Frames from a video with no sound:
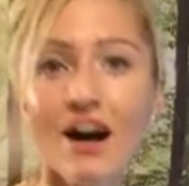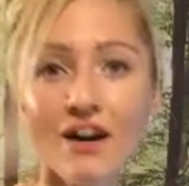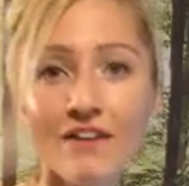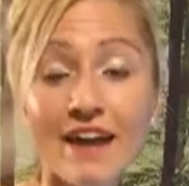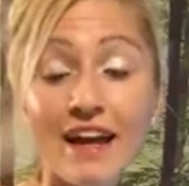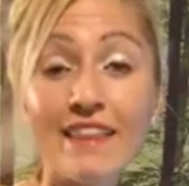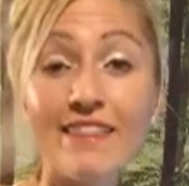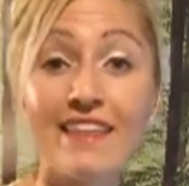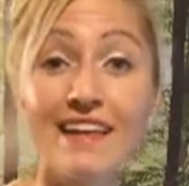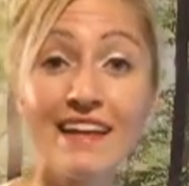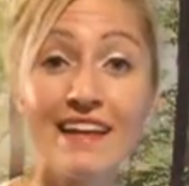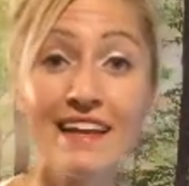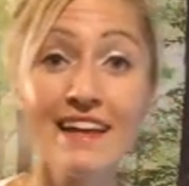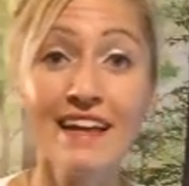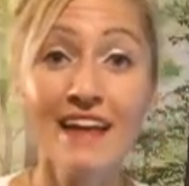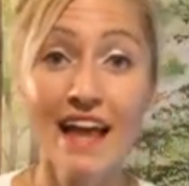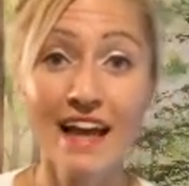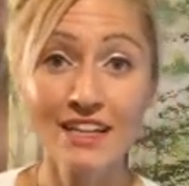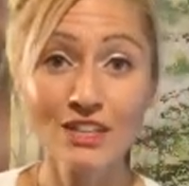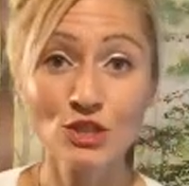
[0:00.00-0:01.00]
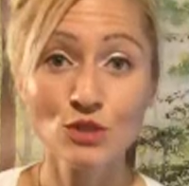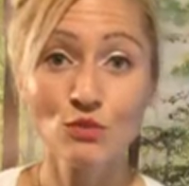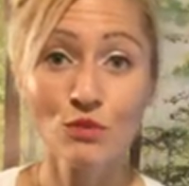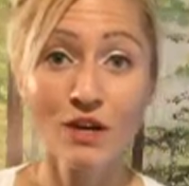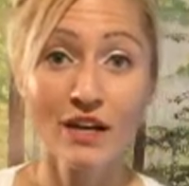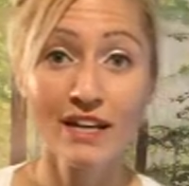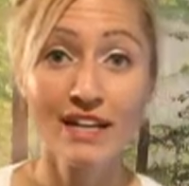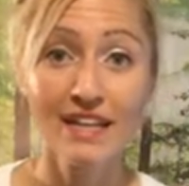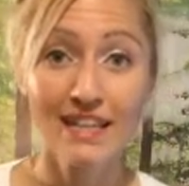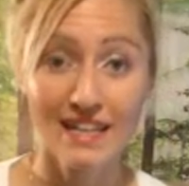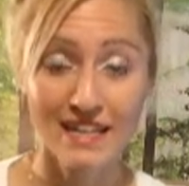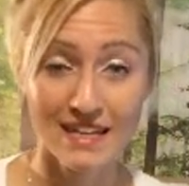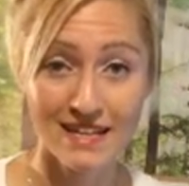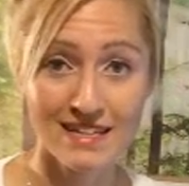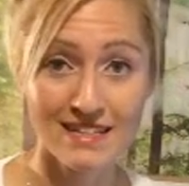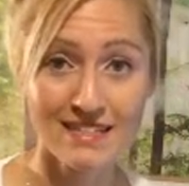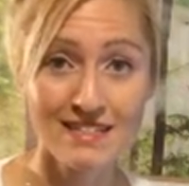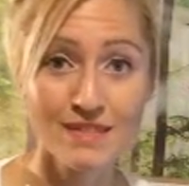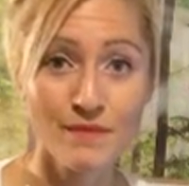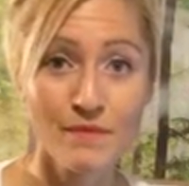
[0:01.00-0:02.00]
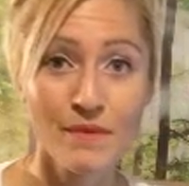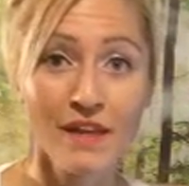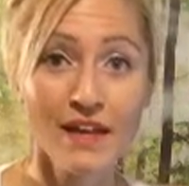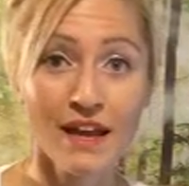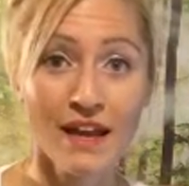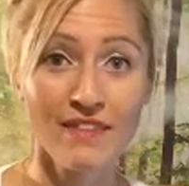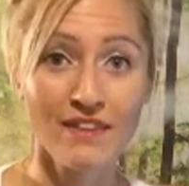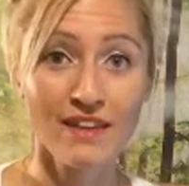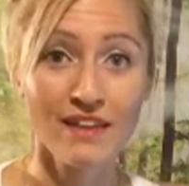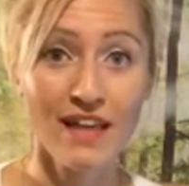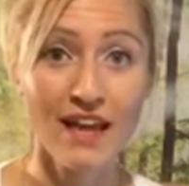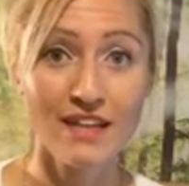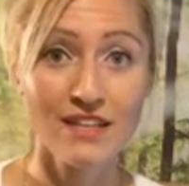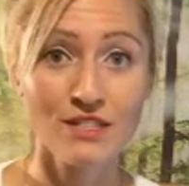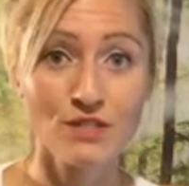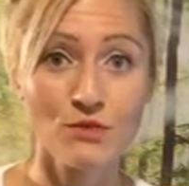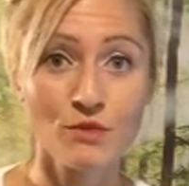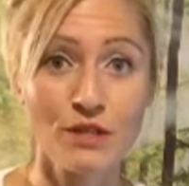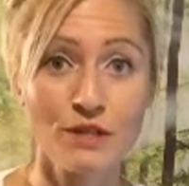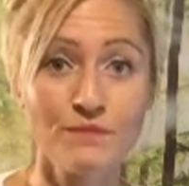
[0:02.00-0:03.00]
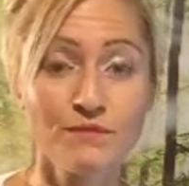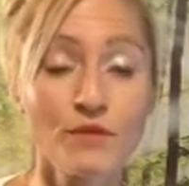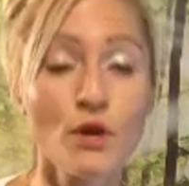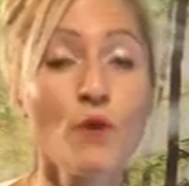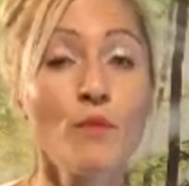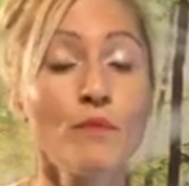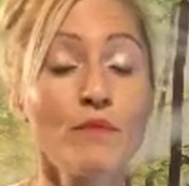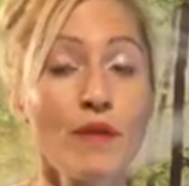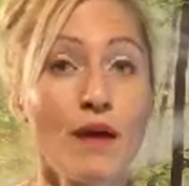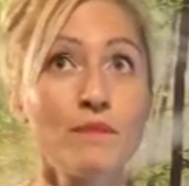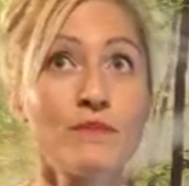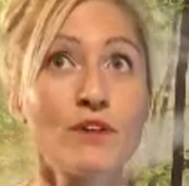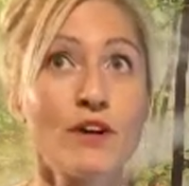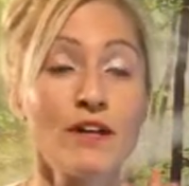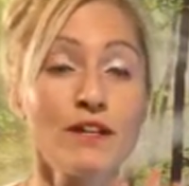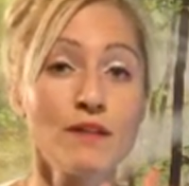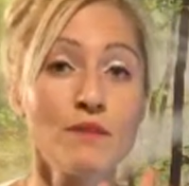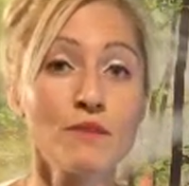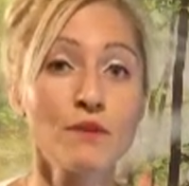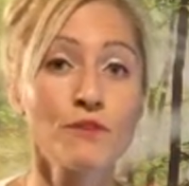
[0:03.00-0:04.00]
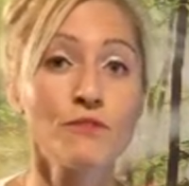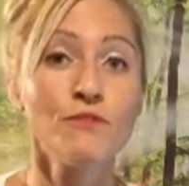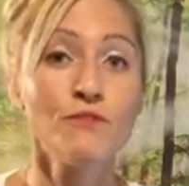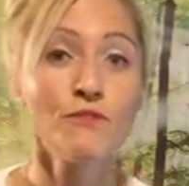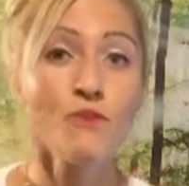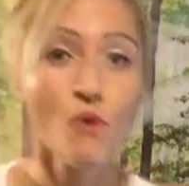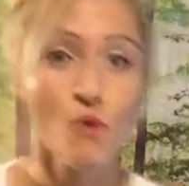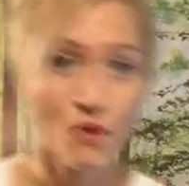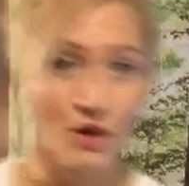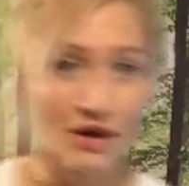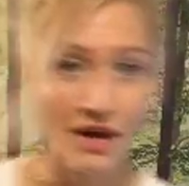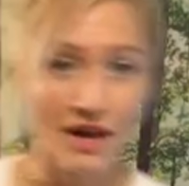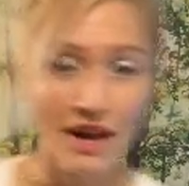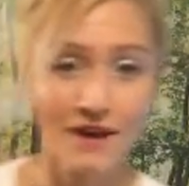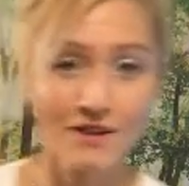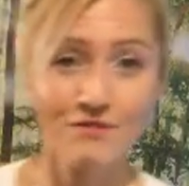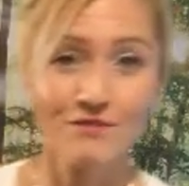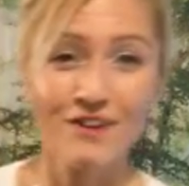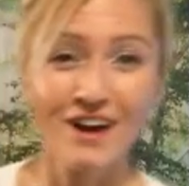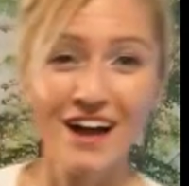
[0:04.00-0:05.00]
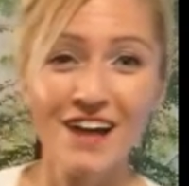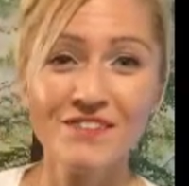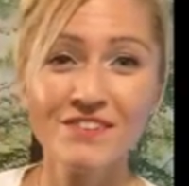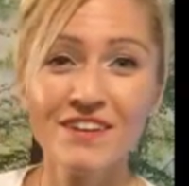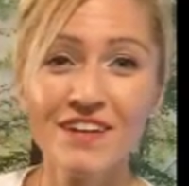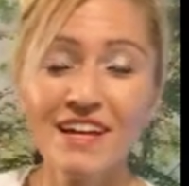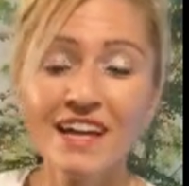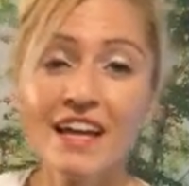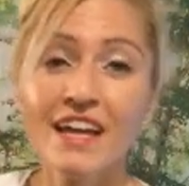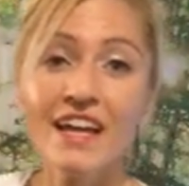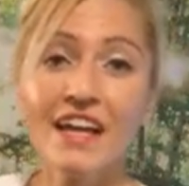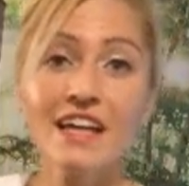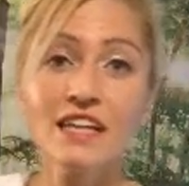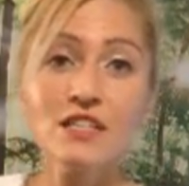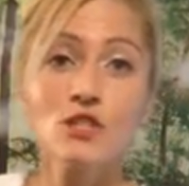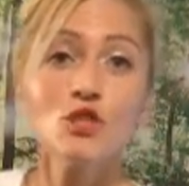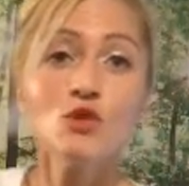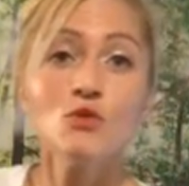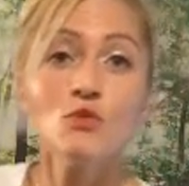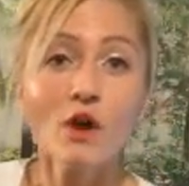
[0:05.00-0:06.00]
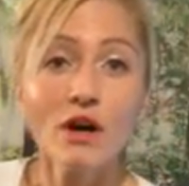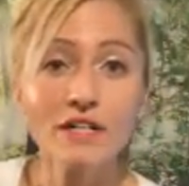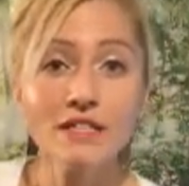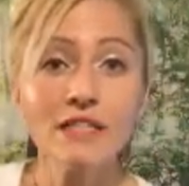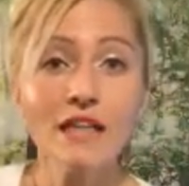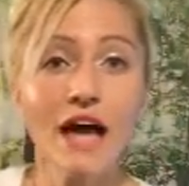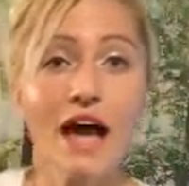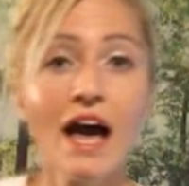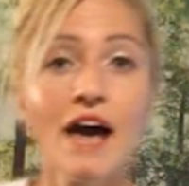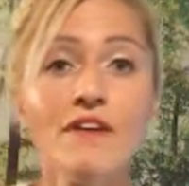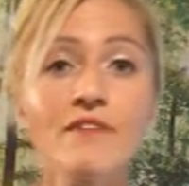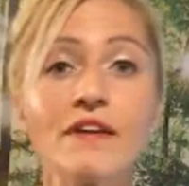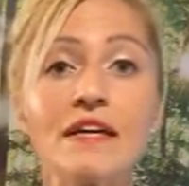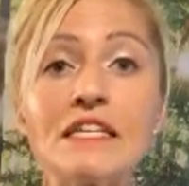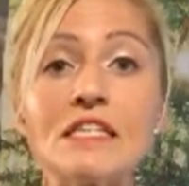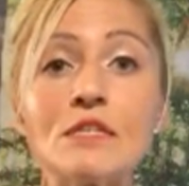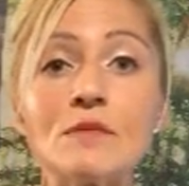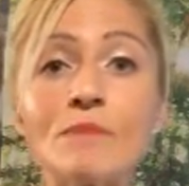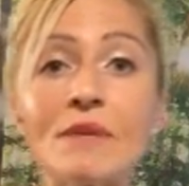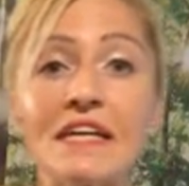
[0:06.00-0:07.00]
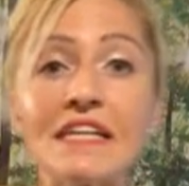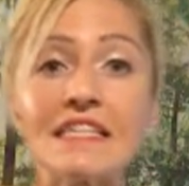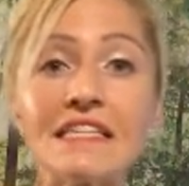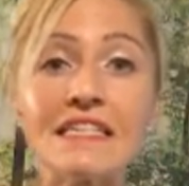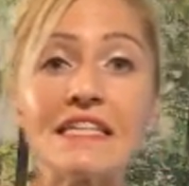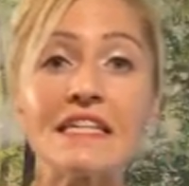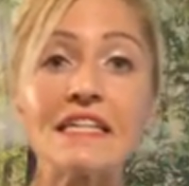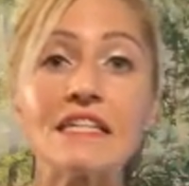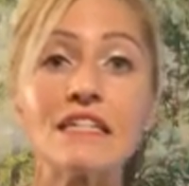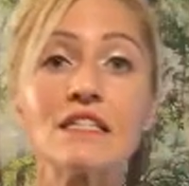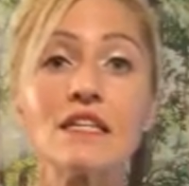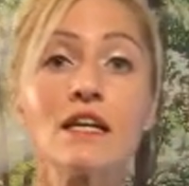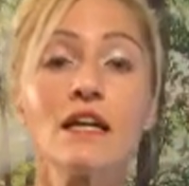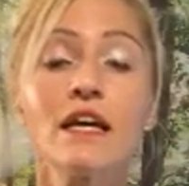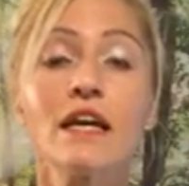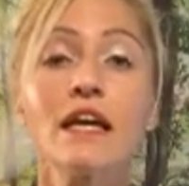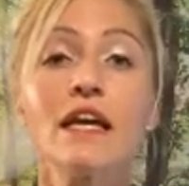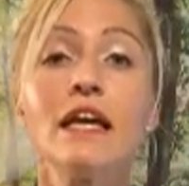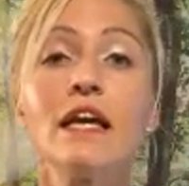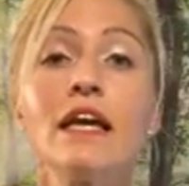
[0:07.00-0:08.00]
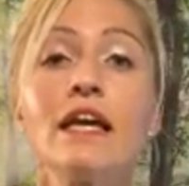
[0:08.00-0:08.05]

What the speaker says: All right, the next one is, and the last one, number 4 out of 5, is you want to have a space that is